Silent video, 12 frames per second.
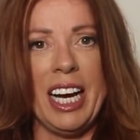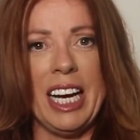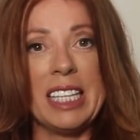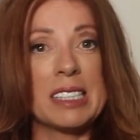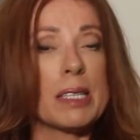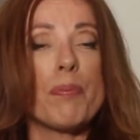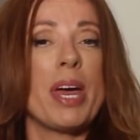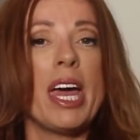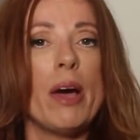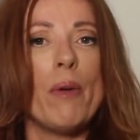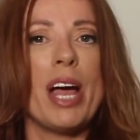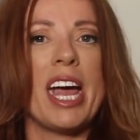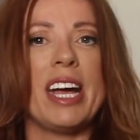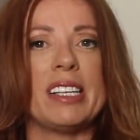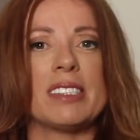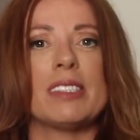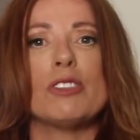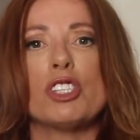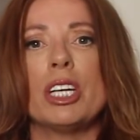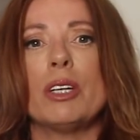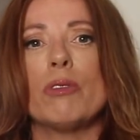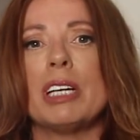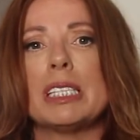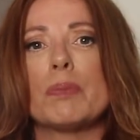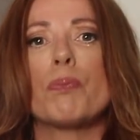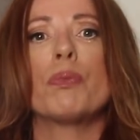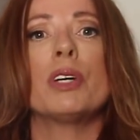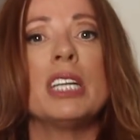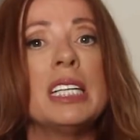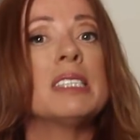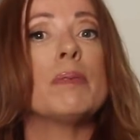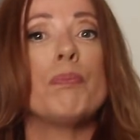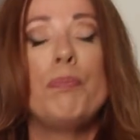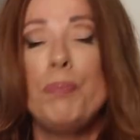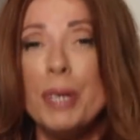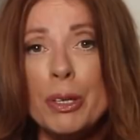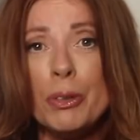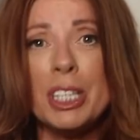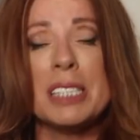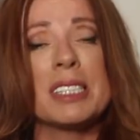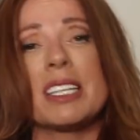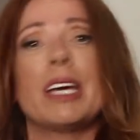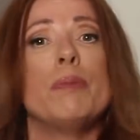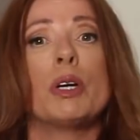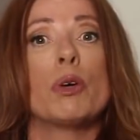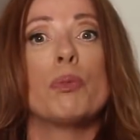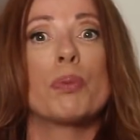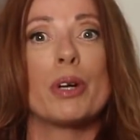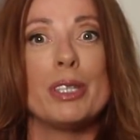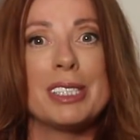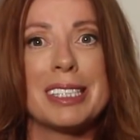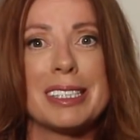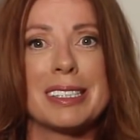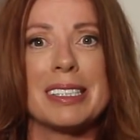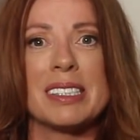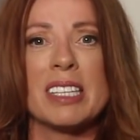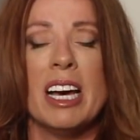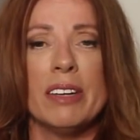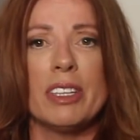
It's the powerhouse that generates billions of chemical processes